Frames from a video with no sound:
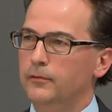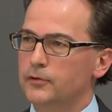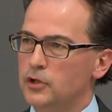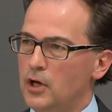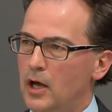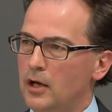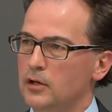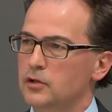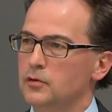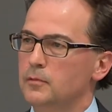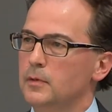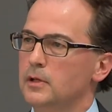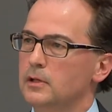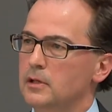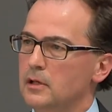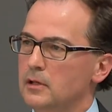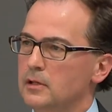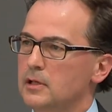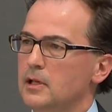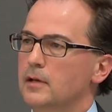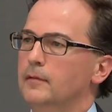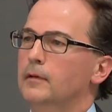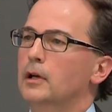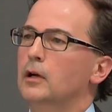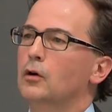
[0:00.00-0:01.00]
judgments in
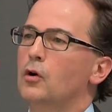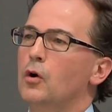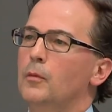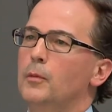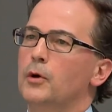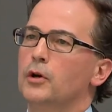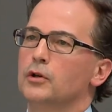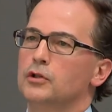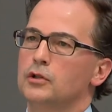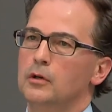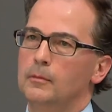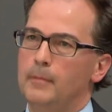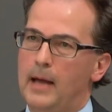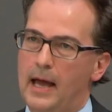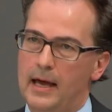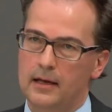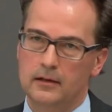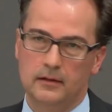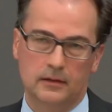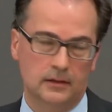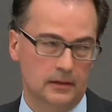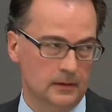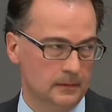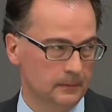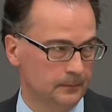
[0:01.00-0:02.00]
civil and commercial
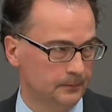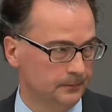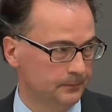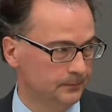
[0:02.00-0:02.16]
matters.